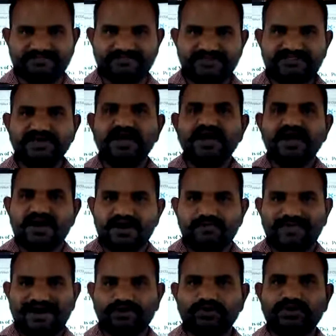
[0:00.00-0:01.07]
means
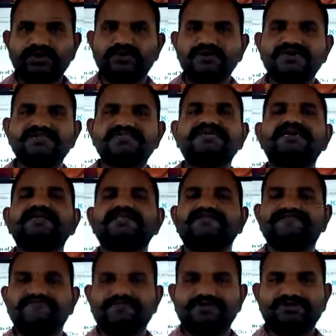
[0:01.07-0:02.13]
microcontroller is sending the
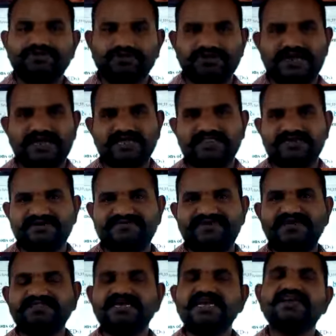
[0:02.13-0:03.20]
information to the another device.